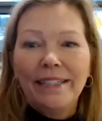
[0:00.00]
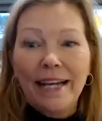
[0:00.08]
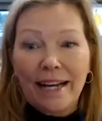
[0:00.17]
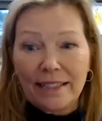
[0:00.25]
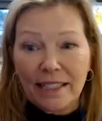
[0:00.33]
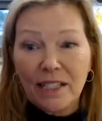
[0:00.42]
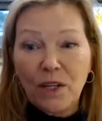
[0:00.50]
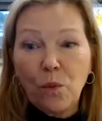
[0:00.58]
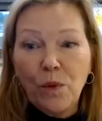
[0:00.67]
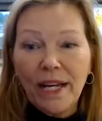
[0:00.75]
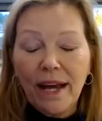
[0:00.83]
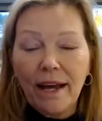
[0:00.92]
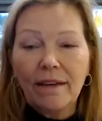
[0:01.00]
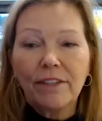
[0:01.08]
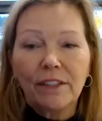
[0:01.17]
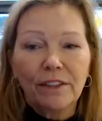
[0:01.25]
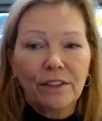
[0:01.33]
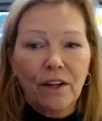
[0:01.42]
Yeah, so we
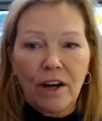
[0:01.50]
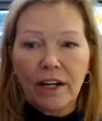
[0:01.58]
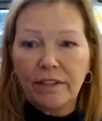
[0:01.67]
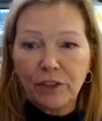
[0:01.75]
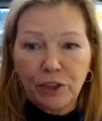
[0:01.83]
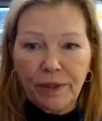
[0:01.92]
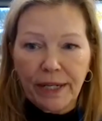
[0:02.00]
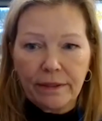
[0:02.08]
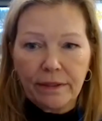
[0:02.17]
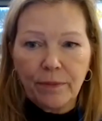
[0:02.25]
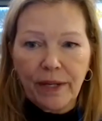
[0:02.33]
have a lot of trails.